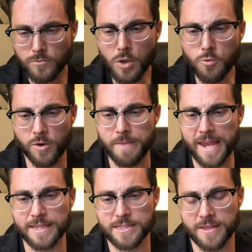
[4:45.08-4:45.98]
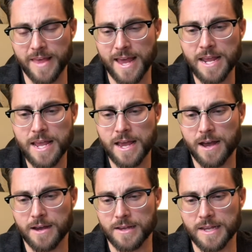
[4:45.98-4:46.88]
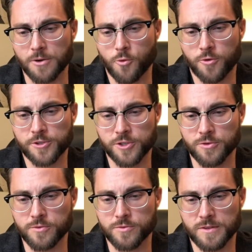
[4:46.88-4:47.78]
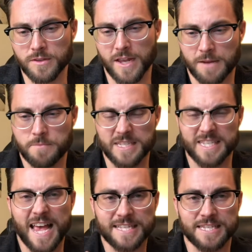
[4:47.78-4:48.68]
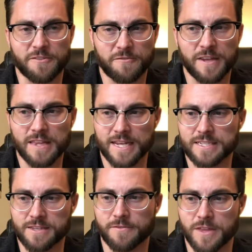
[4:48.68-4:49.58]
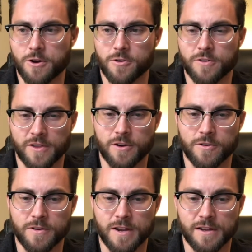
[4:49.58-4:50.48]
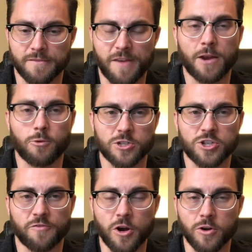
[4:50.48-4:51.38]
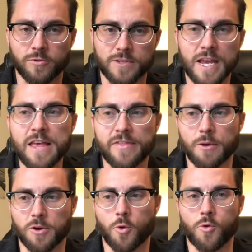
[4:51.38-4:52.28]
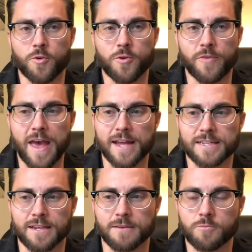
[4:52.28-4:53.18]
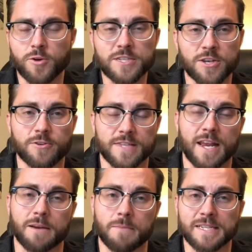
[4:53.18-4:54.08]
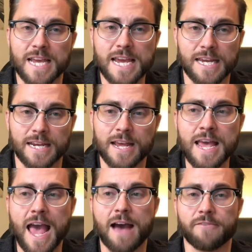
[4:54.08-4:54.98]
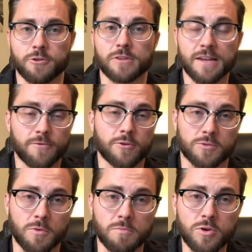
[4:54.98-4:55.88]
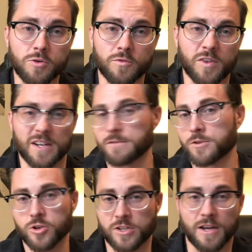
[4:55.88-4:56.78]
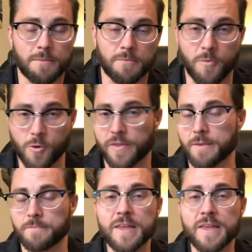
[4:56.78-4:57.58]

would make it so that uh, in order to like possess the feelings of their their uh, vanquished foes, they would order that um, prisoners that had been taken have their livers removed and cooked up for them,